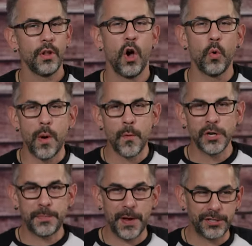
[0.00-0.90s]
Oh, one
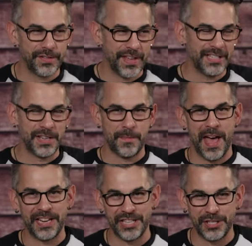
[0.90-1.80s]
more special thanks to
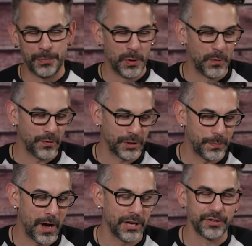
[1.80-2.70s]
Magic Spoon for
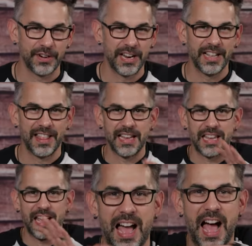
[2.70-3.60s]
sponsoring. Like,
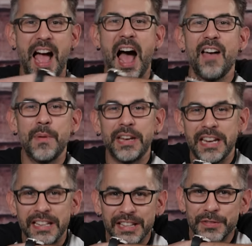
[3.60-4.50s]
I have been
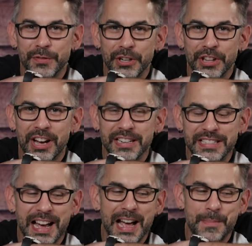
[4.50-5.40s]
eating this for a long
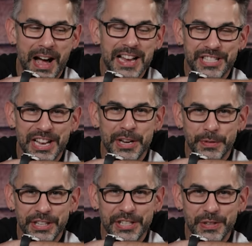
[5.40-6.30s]
time. I
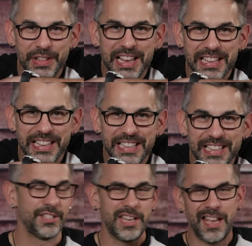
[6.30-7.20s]
genuinely do like it.
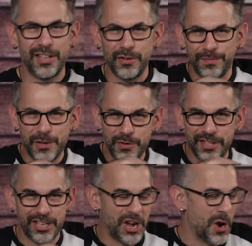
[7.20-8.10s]
So yeah, you use
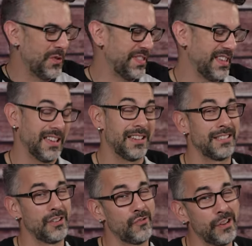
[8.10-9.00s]
the code thingy because they're